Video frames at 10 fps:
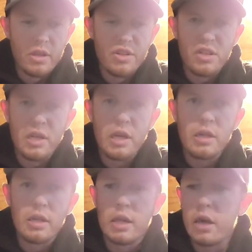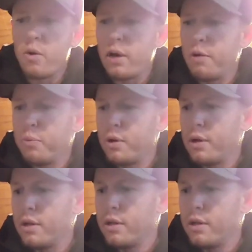and the scent that they go ahead and put on